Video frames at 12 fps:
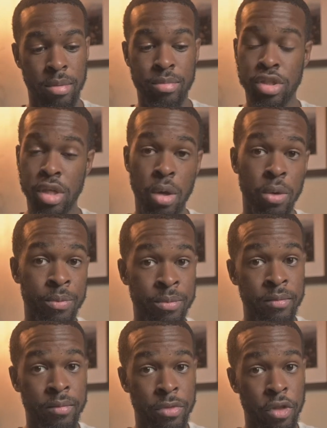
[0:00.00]
So
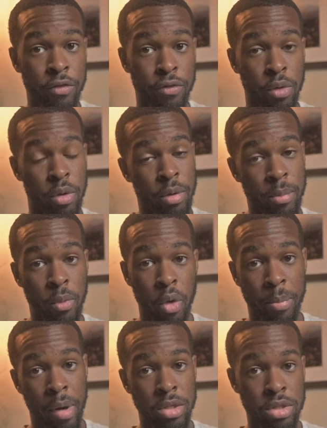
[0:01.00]
for more
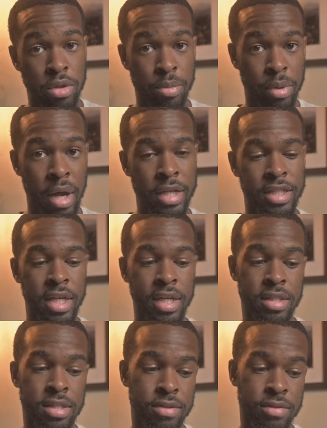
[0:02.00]
personal
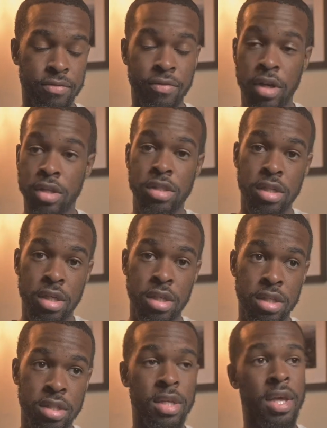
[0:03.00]
projects
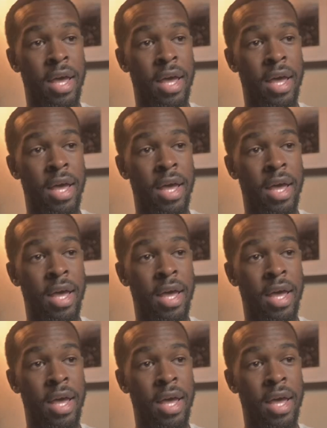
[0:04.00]
versus,